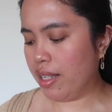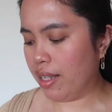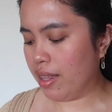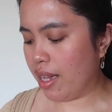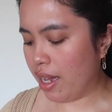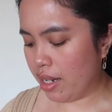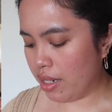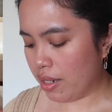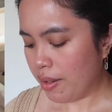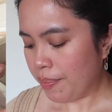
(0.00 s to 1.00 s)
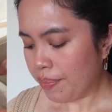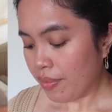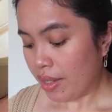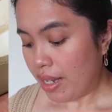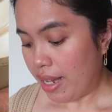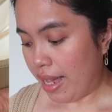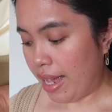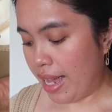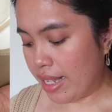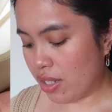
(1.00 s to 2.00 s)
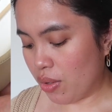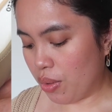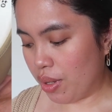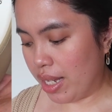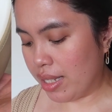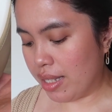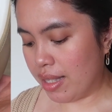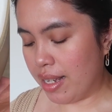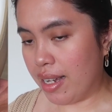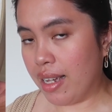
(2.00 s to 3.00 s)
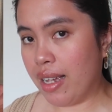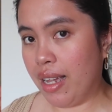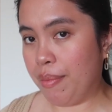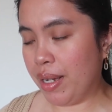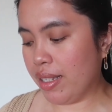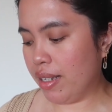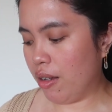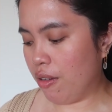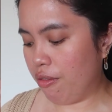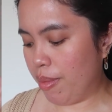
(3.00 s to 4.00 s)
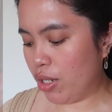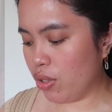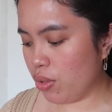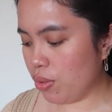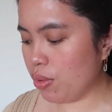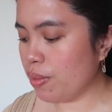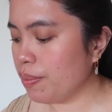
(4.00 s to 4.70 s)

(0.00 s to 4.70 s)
like that. And so that's the unboxing of my shoe.